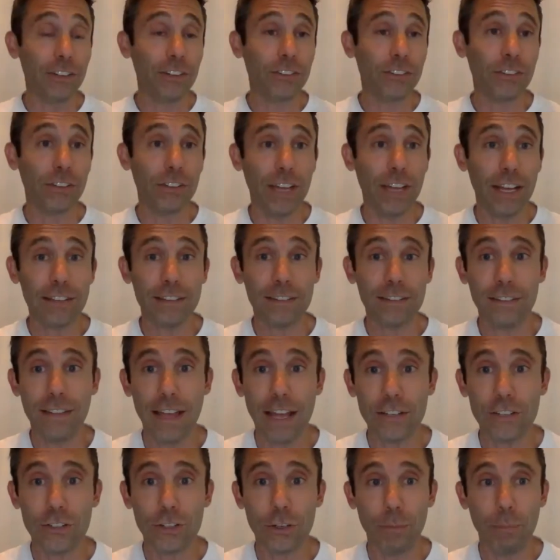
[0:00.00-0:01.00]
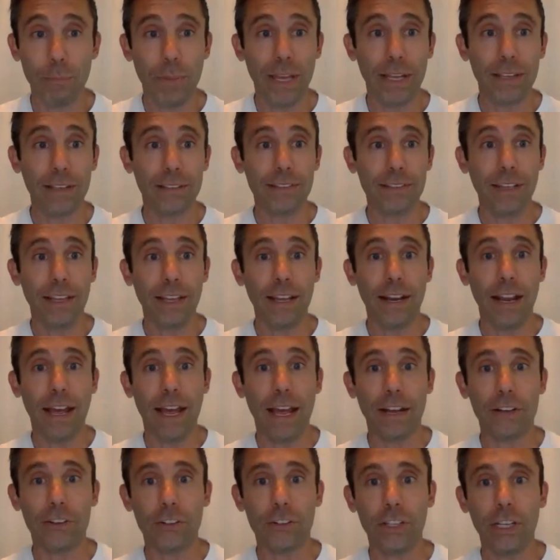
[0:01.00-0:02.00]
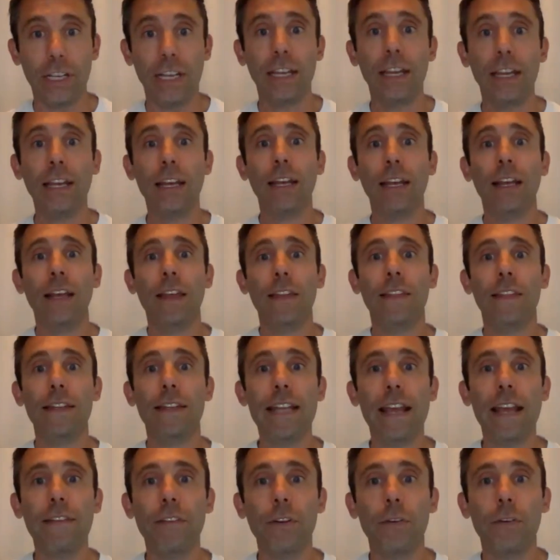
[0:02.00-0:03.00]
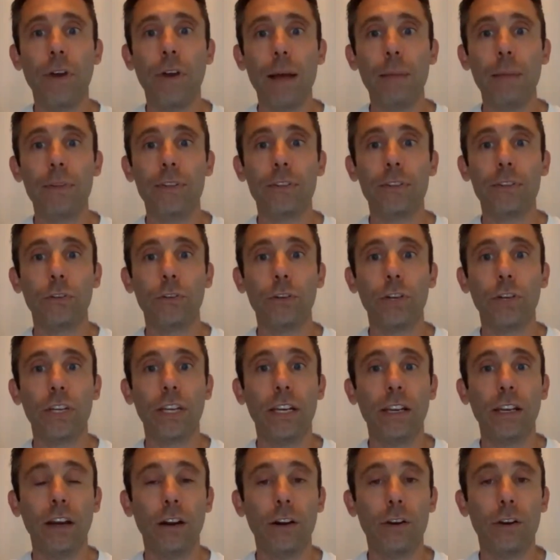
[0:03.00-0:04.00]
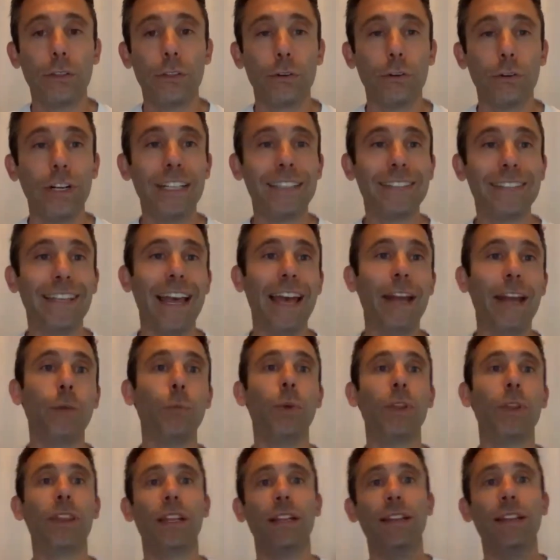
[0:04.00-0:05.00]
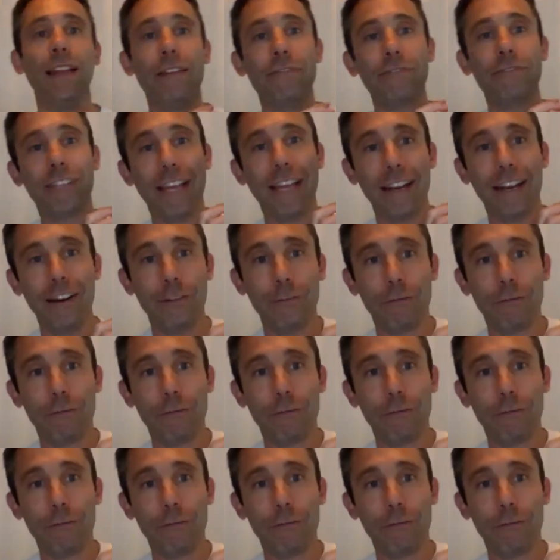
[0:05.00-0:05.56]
So that's your biggest hit, actually. The David Robinson rookie card 310 with the left-handed